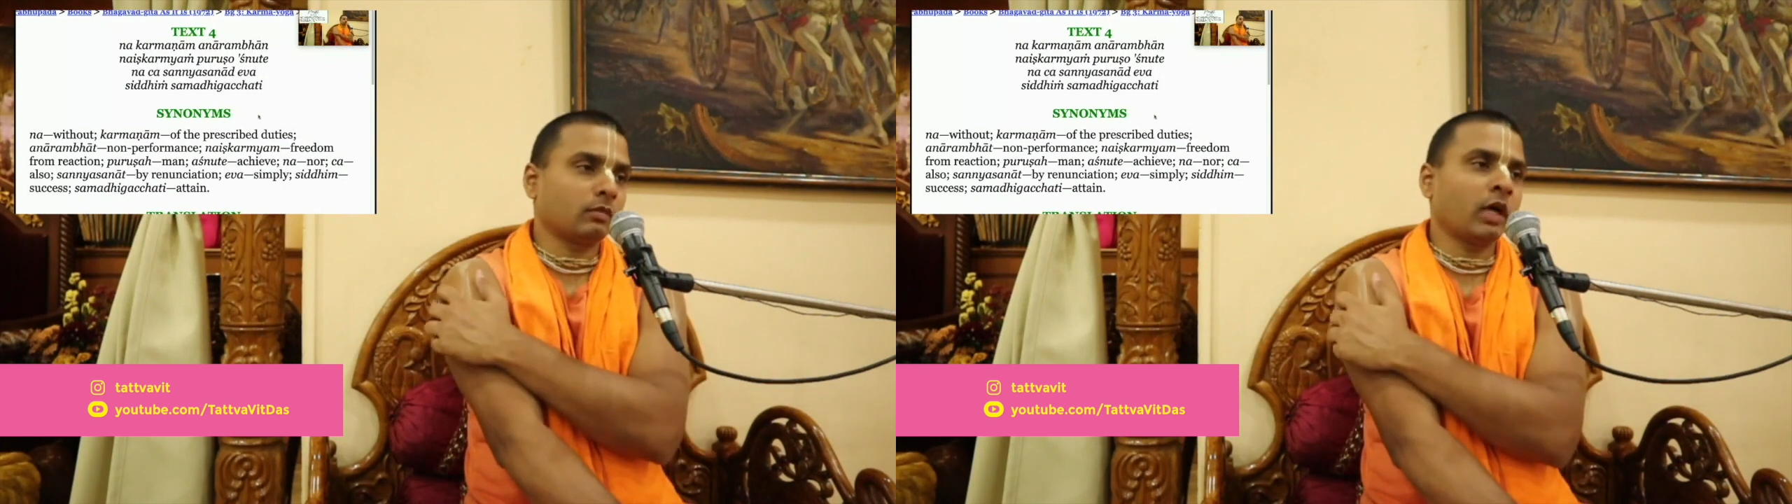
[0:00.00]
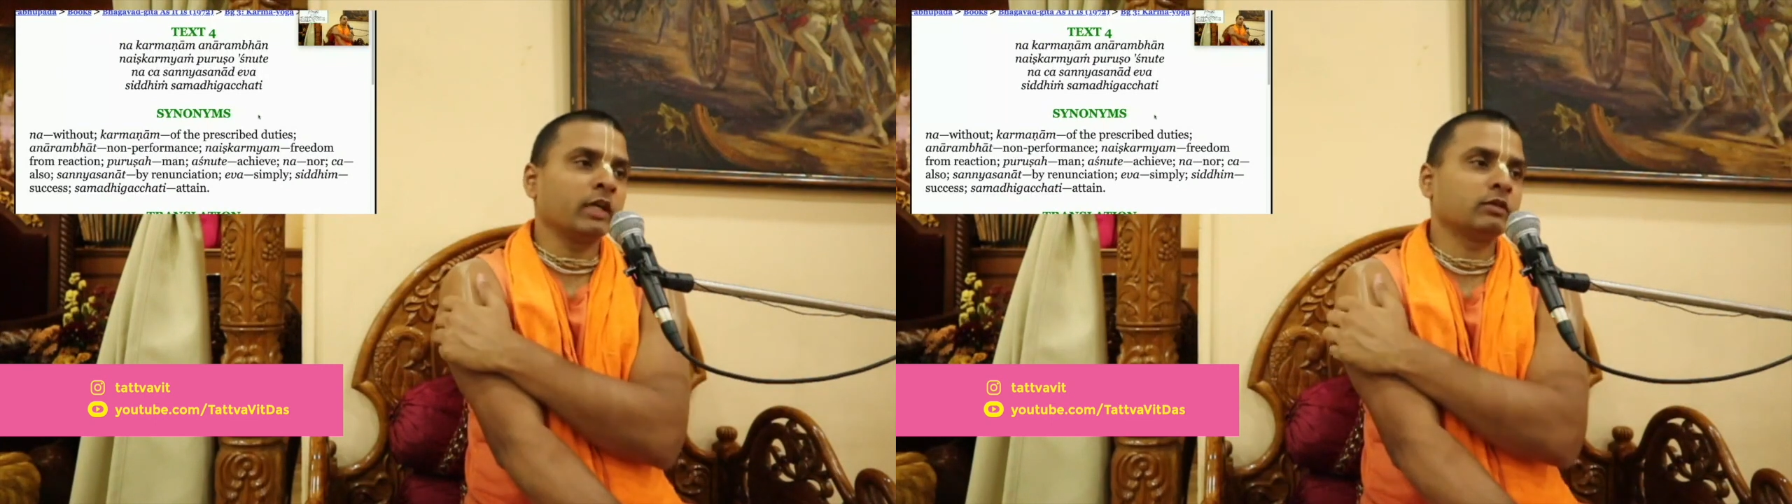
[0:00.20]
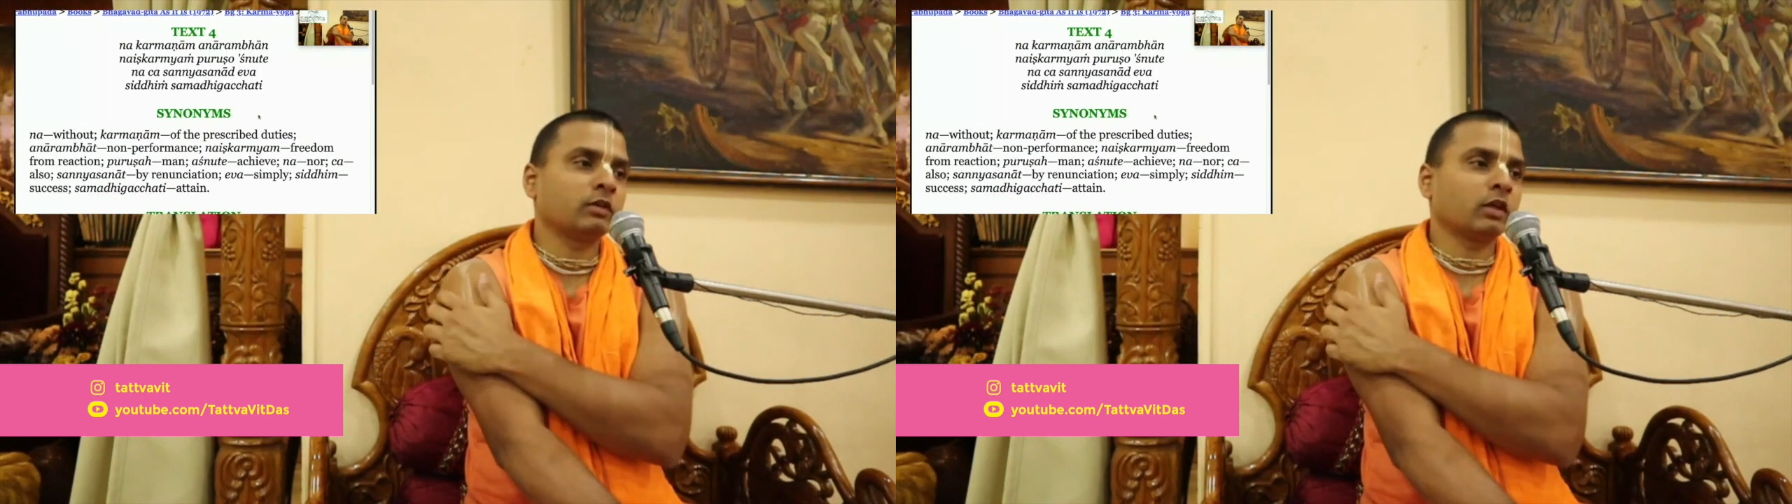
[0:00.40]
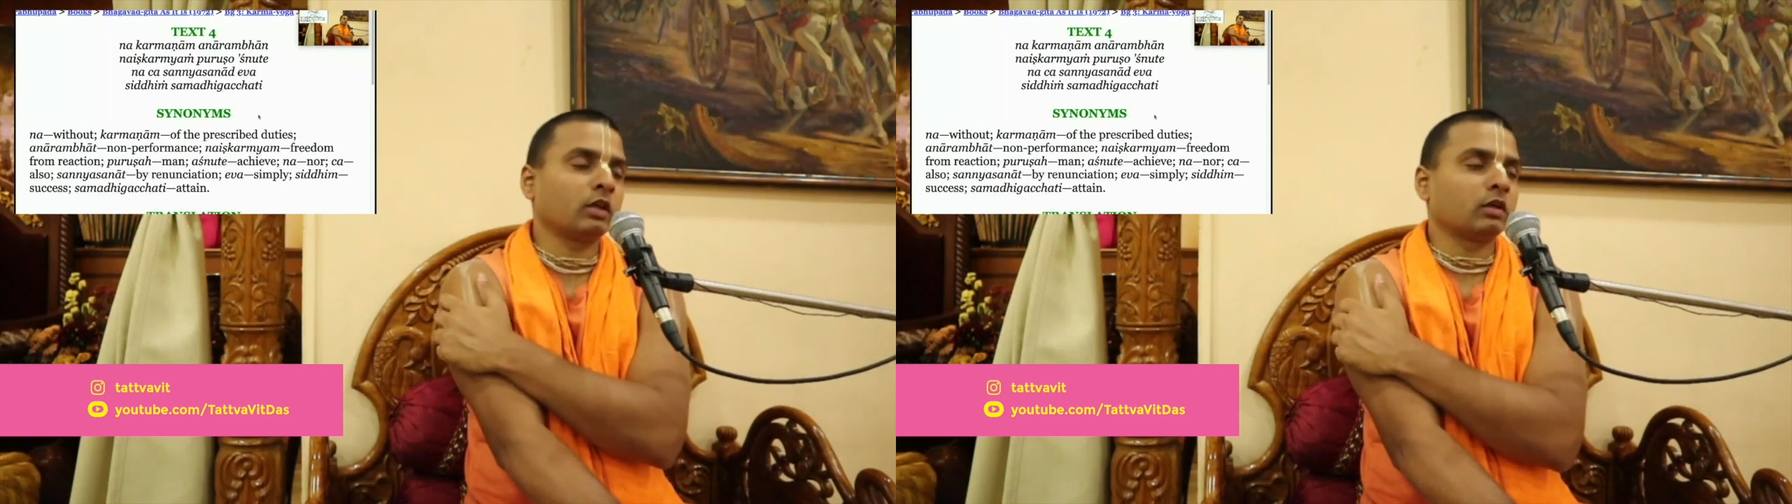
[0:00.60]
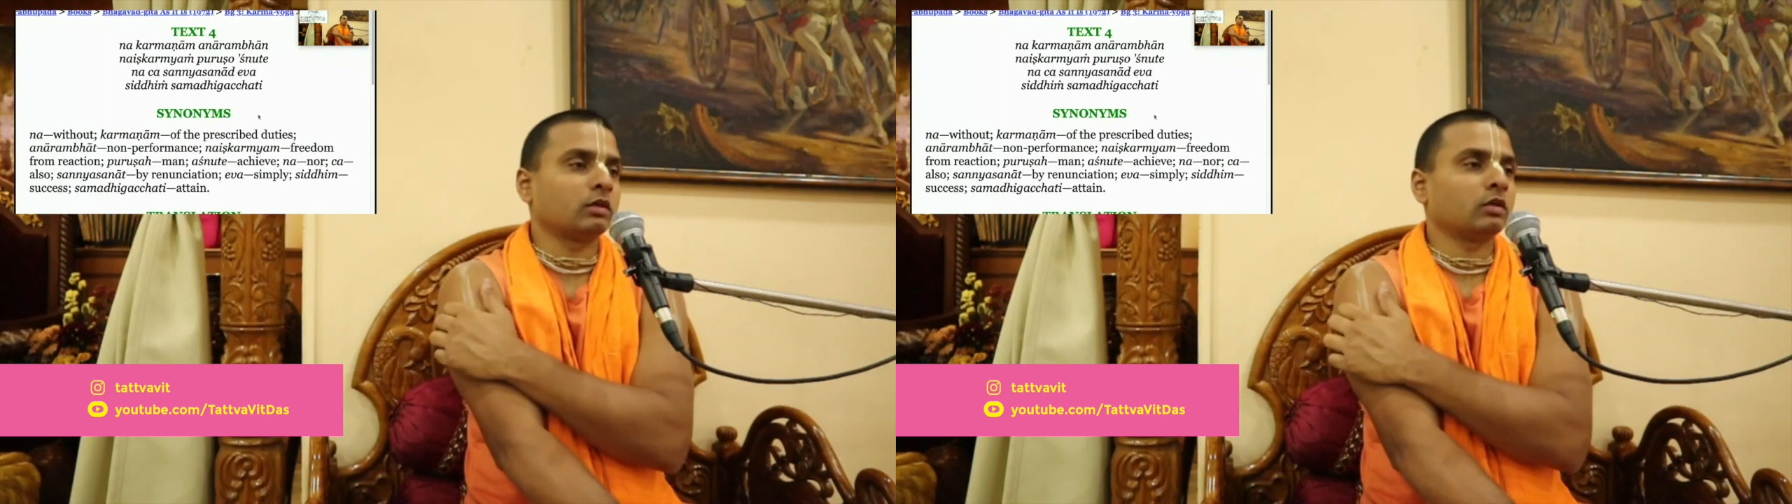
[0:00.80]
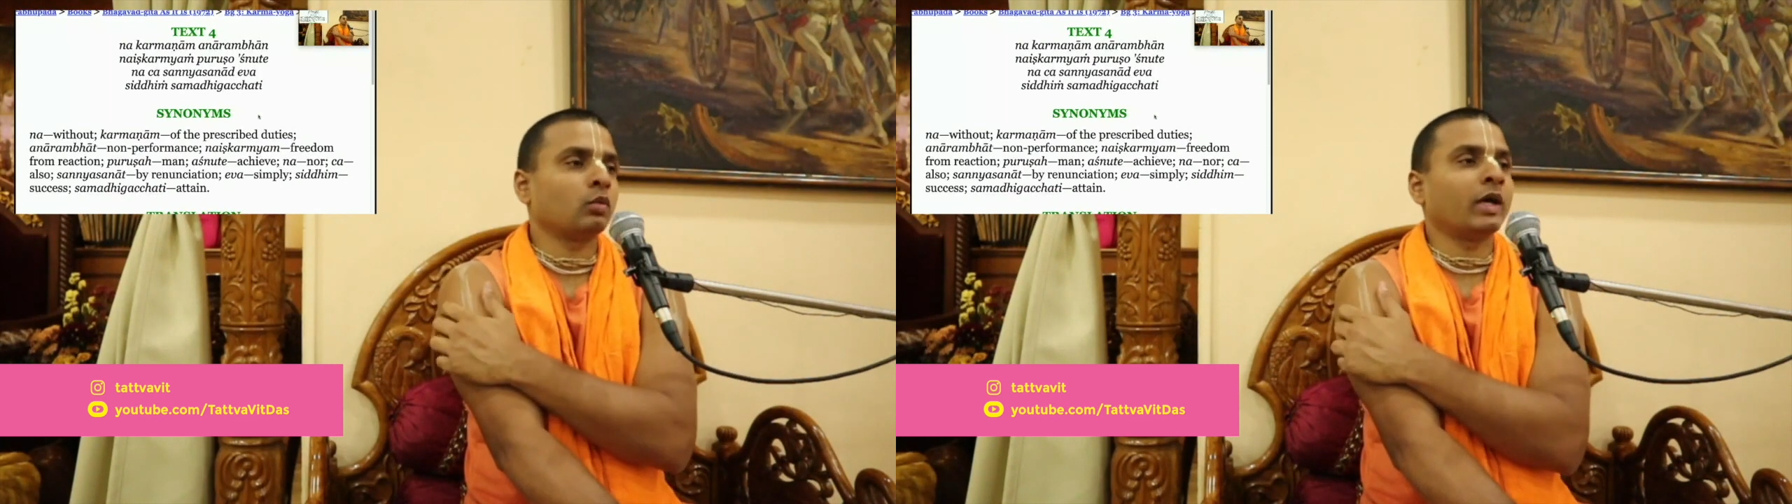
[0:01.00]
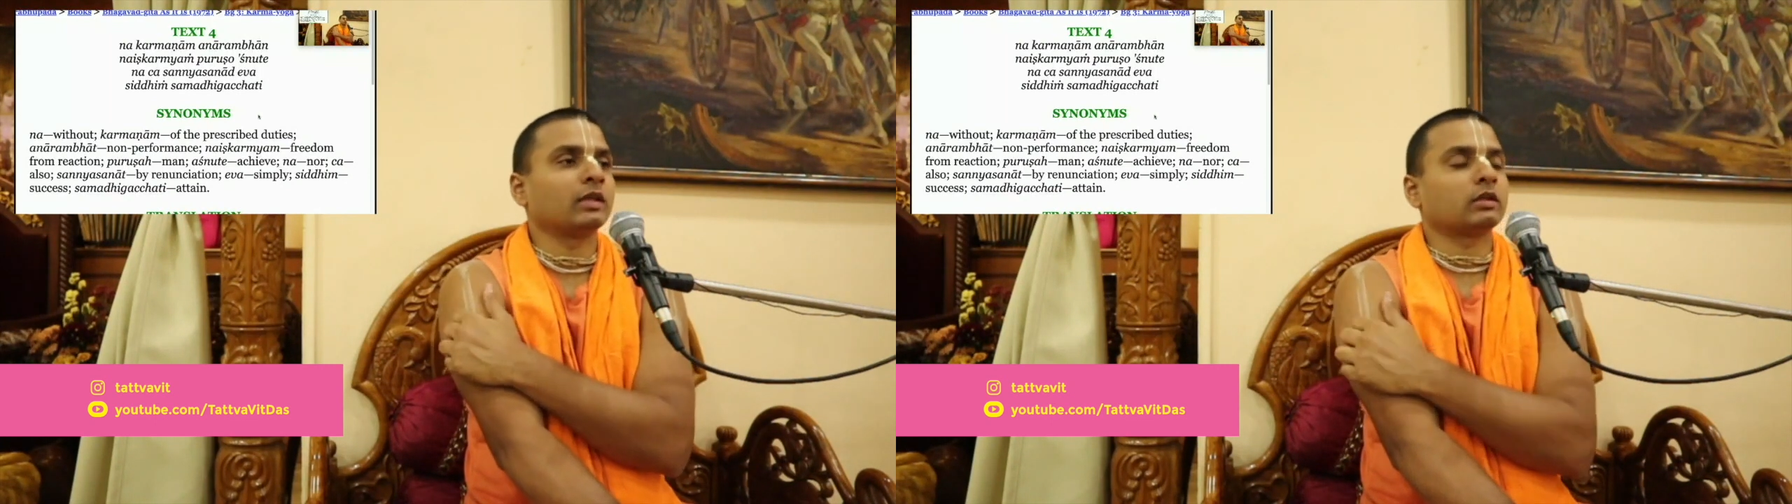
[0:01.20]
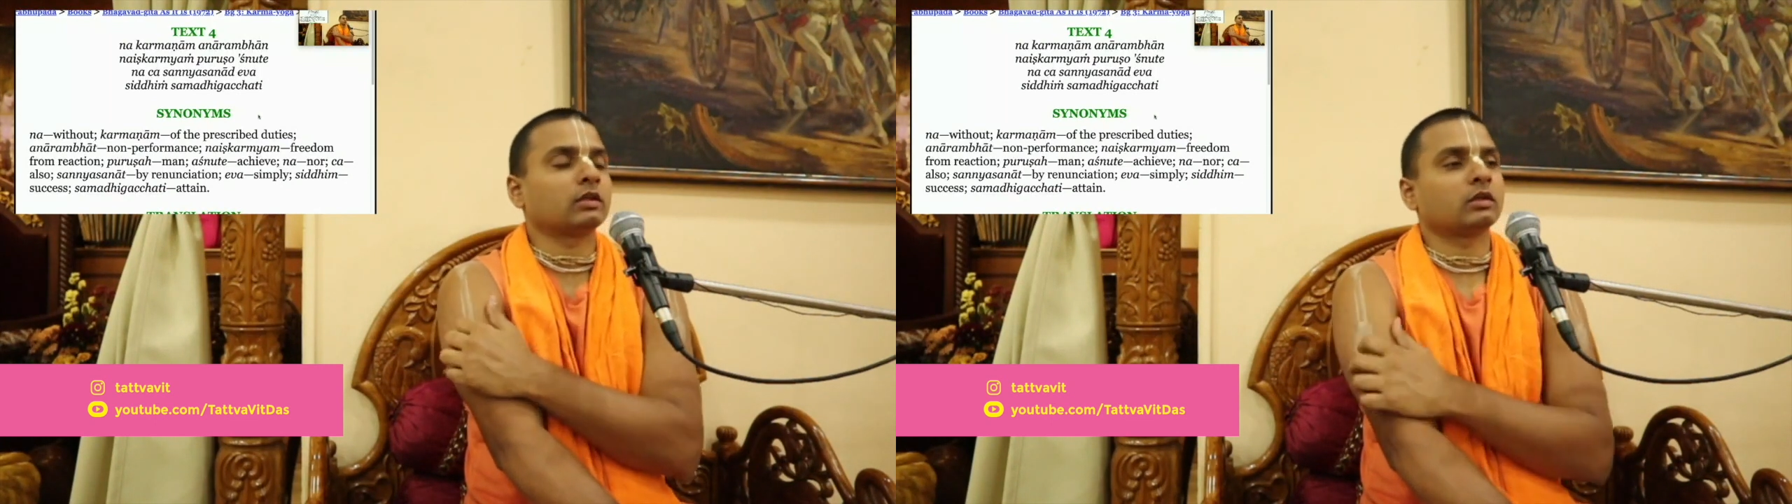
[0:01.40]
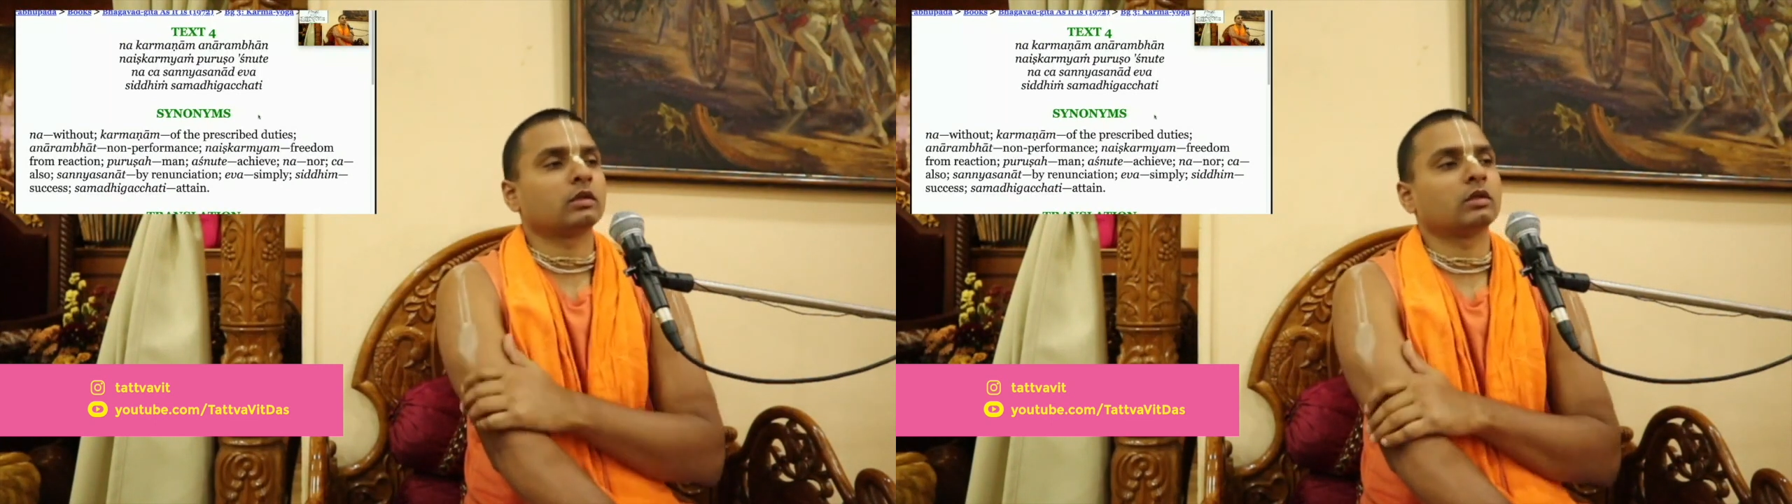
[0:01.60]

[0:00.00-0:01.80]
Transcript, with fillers: Aishwarya, wealth,